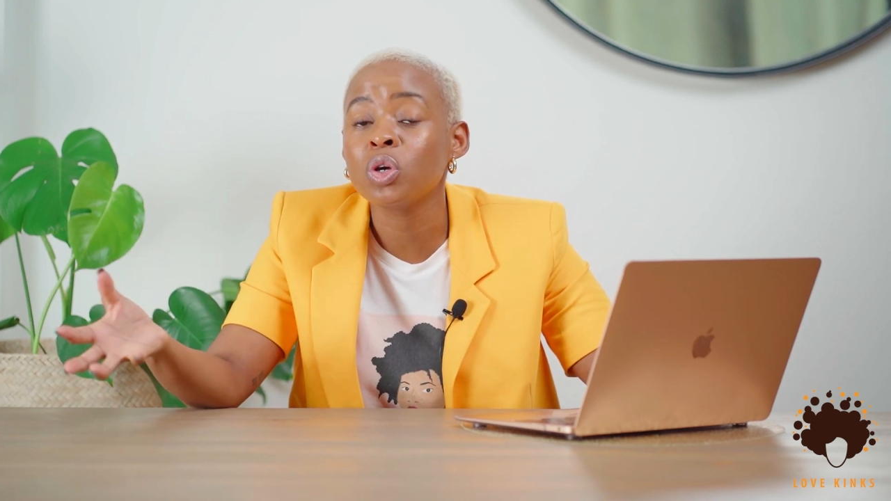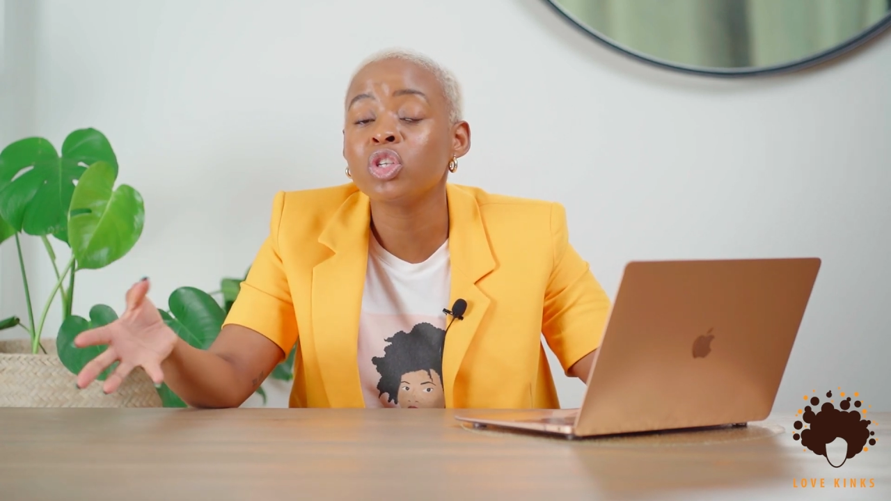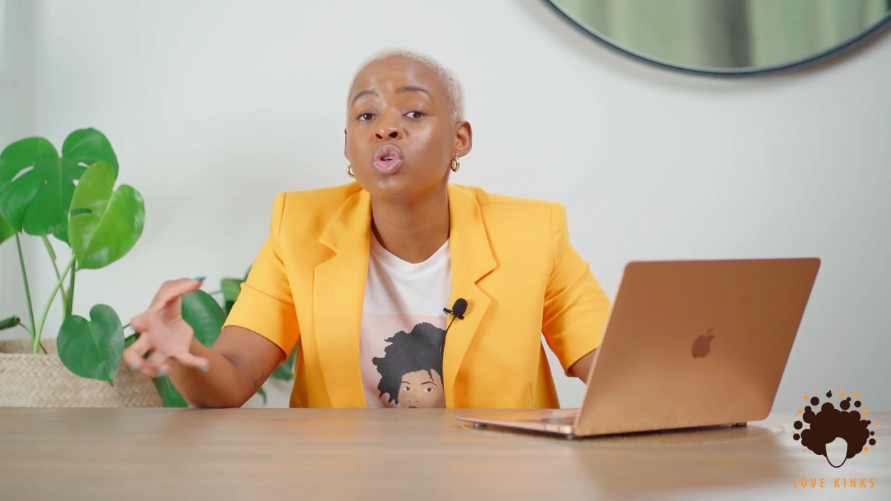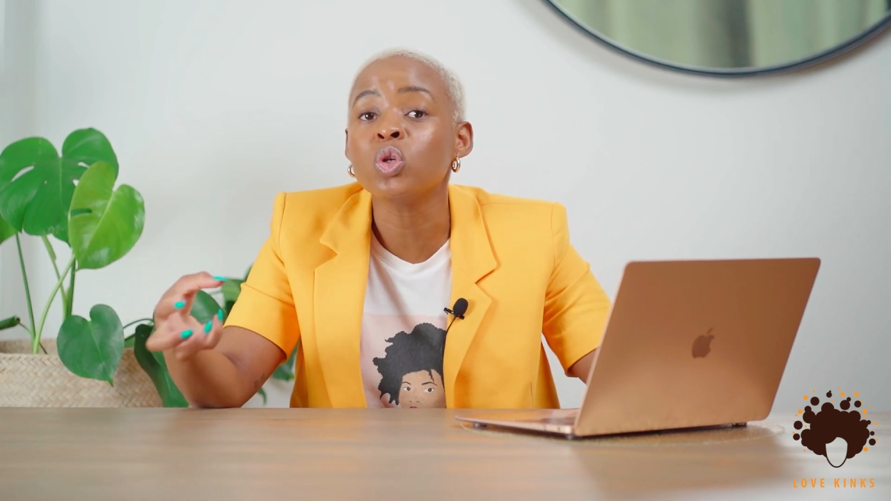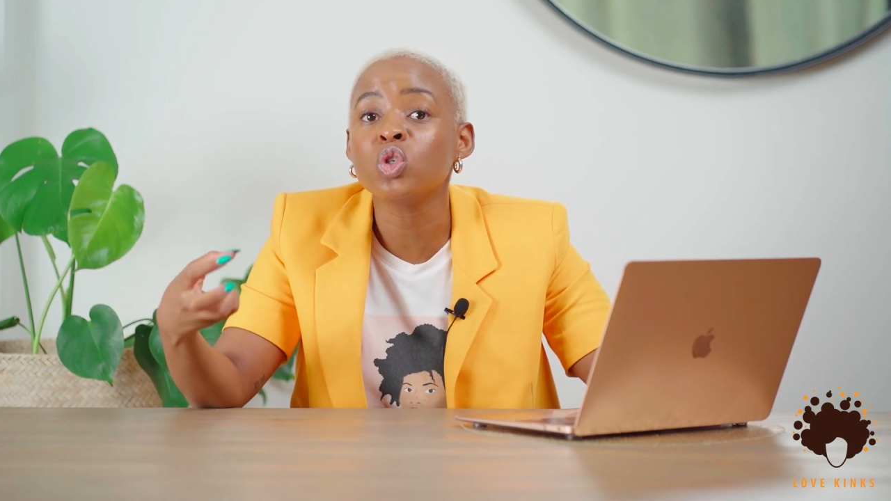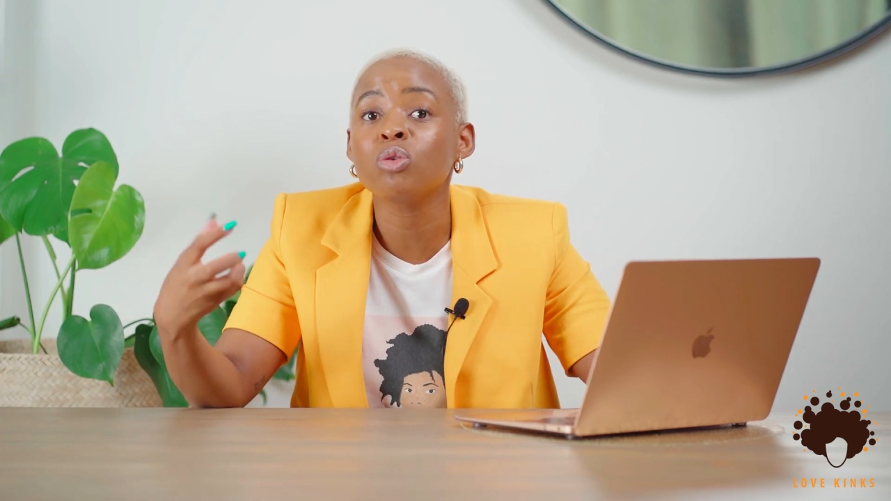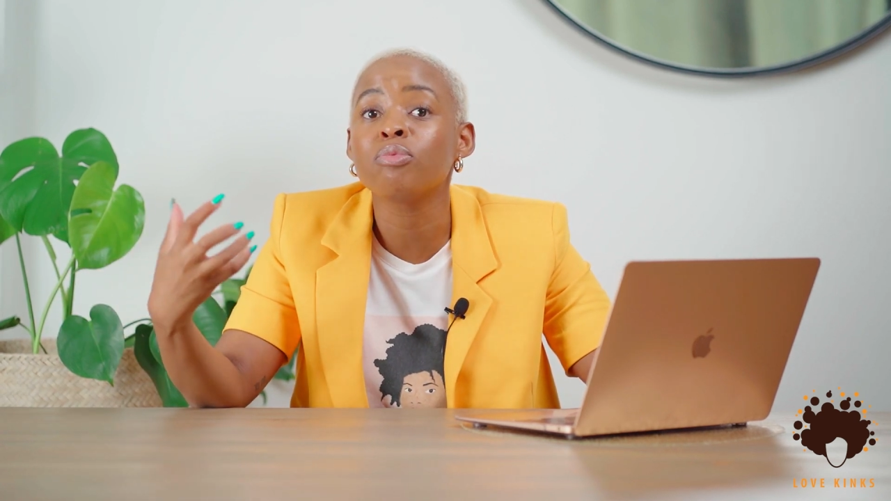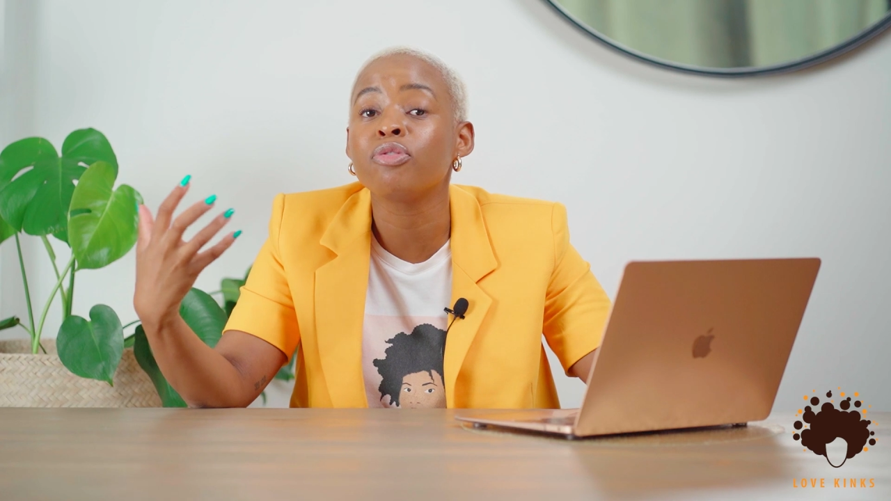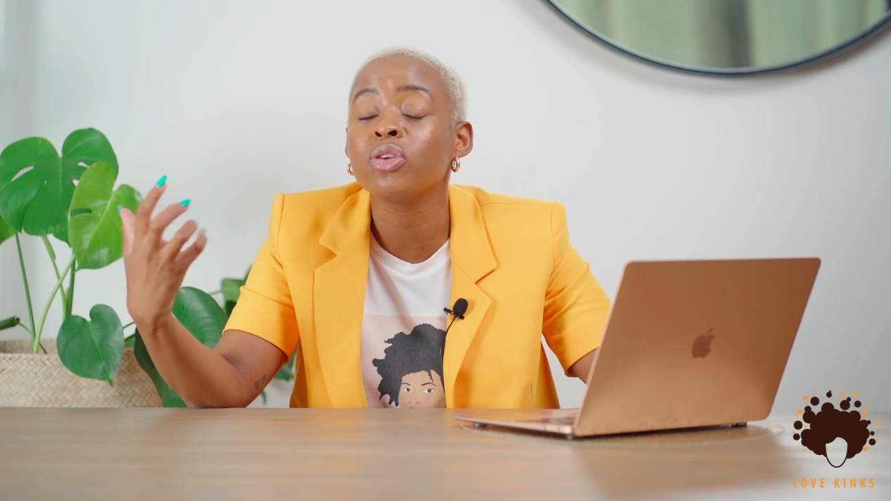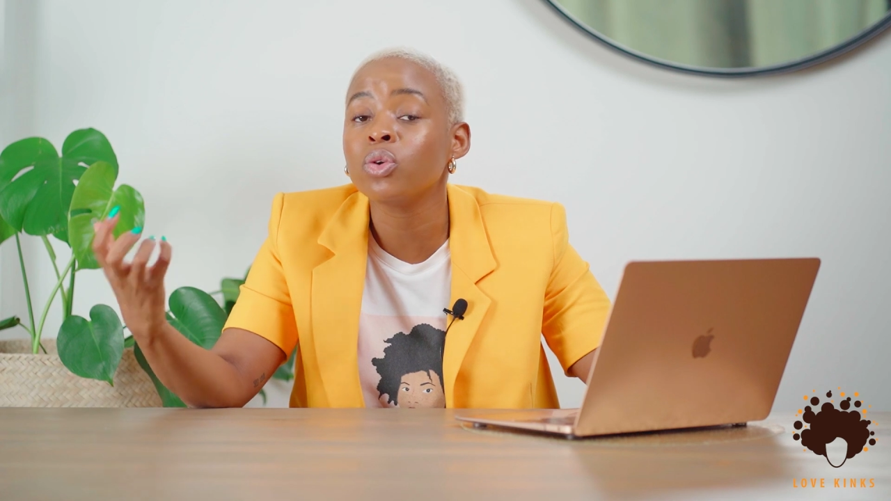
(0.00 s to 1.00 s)
it's YouTube
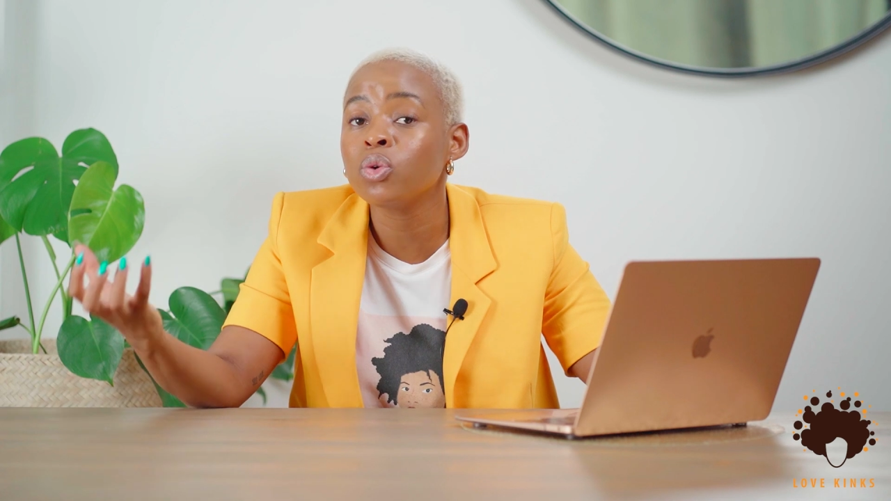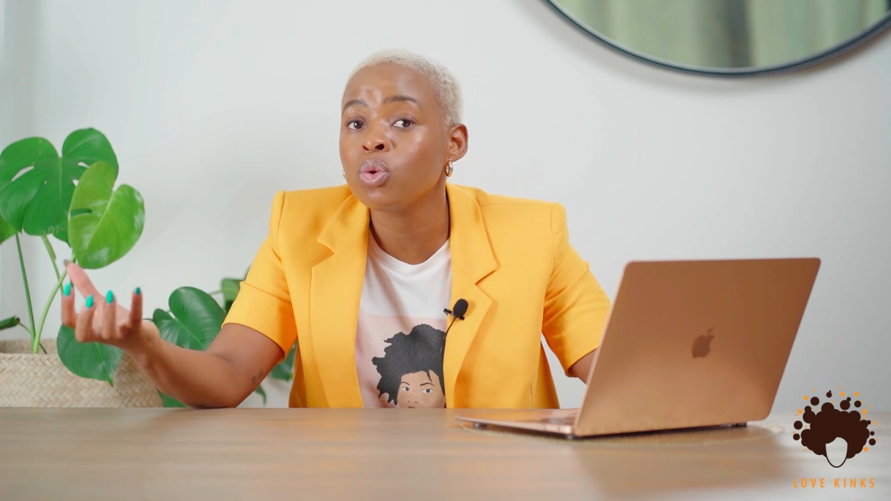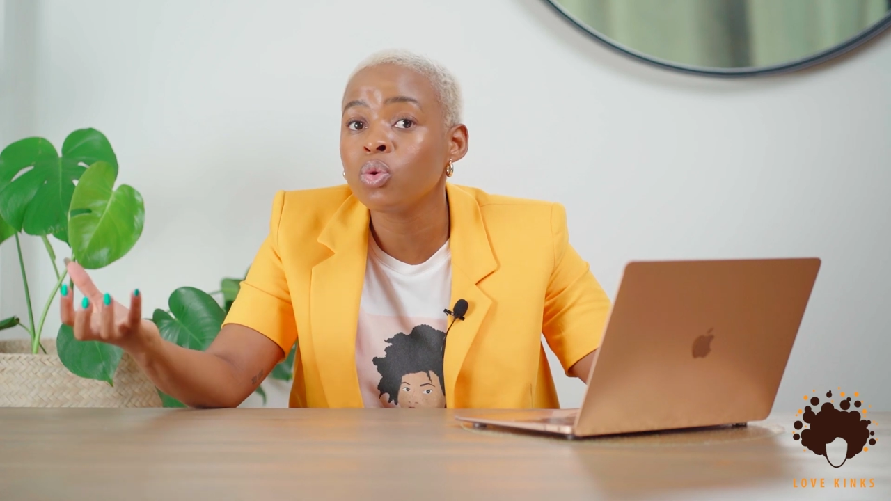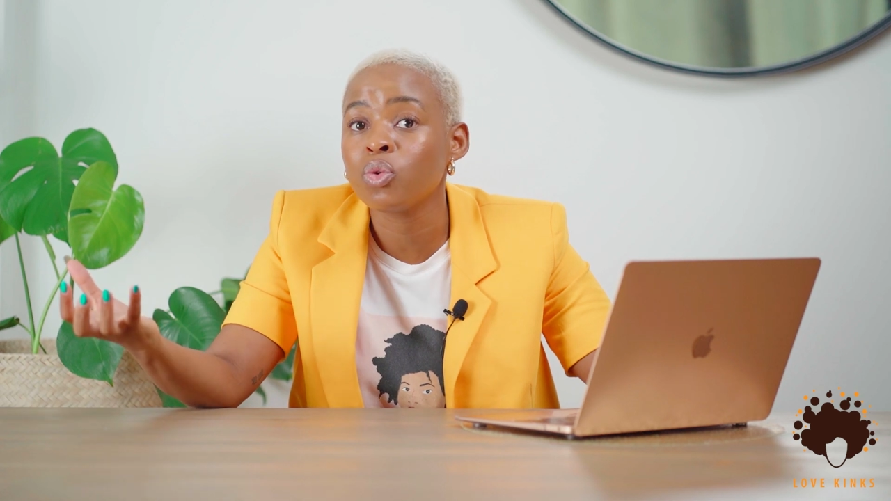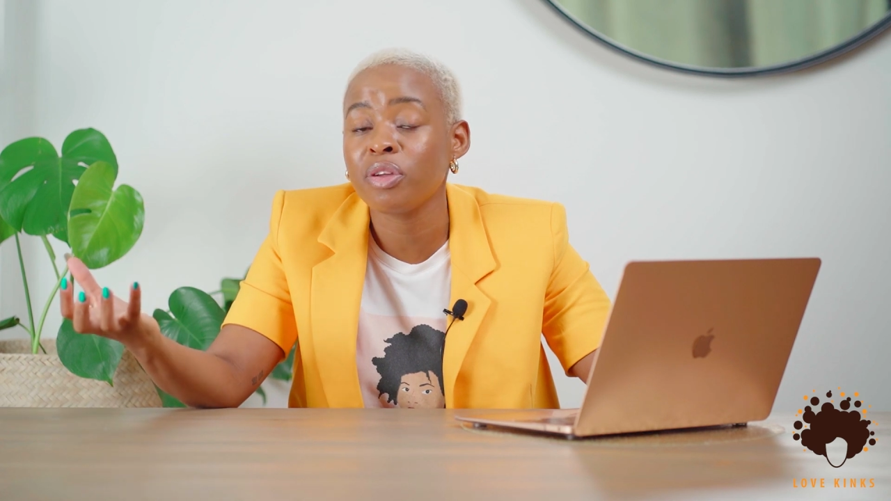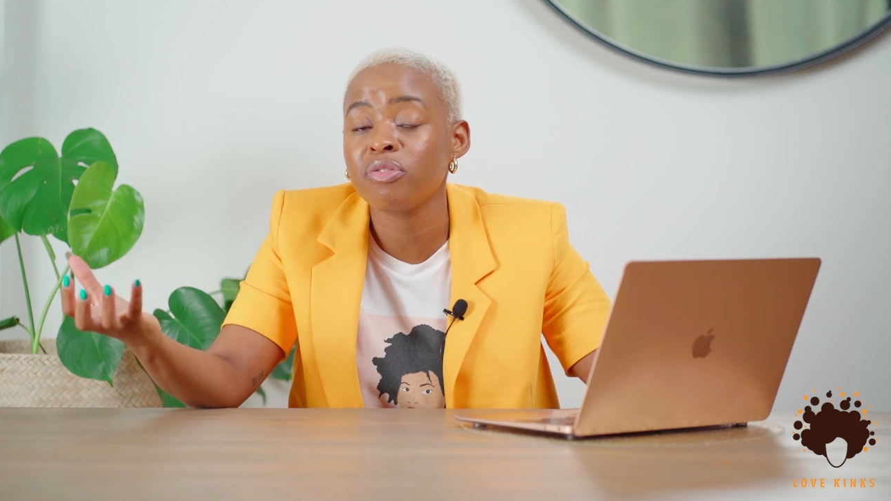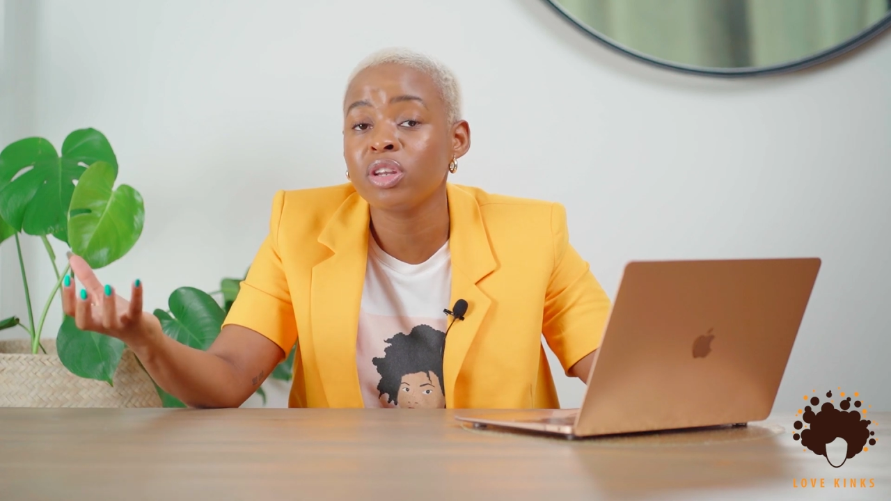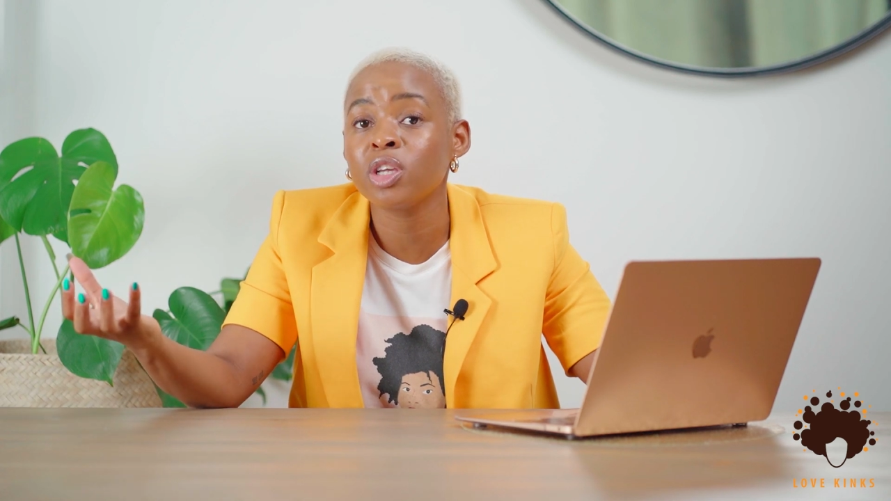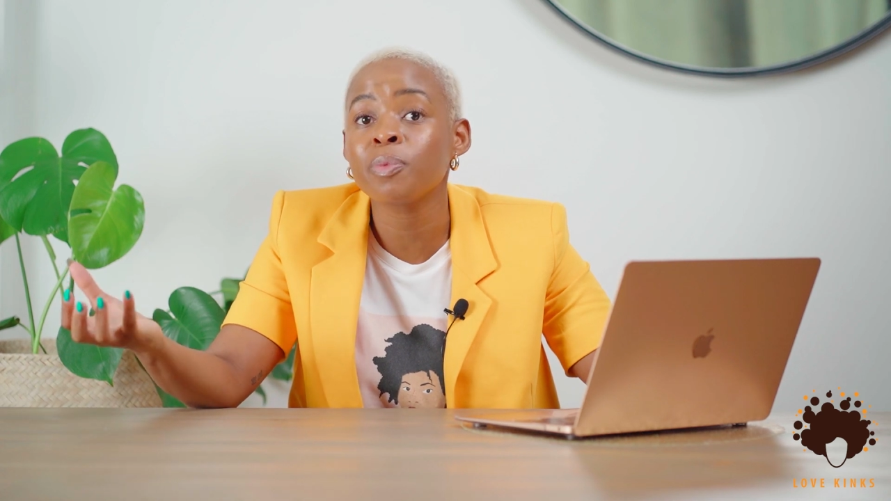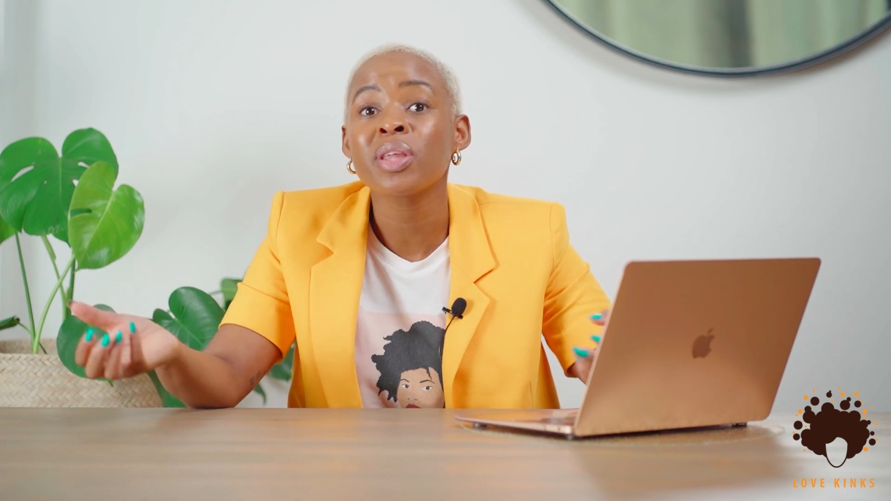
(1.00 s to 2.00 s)
view
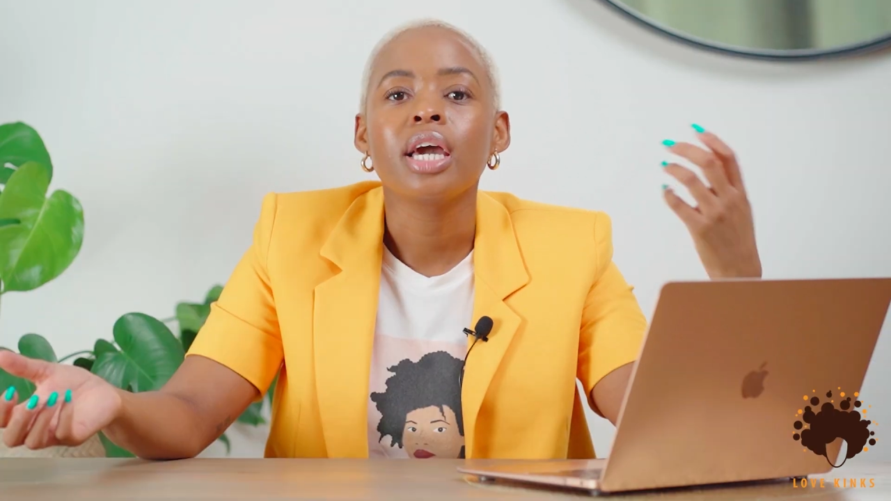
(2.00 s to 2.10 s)
revenue.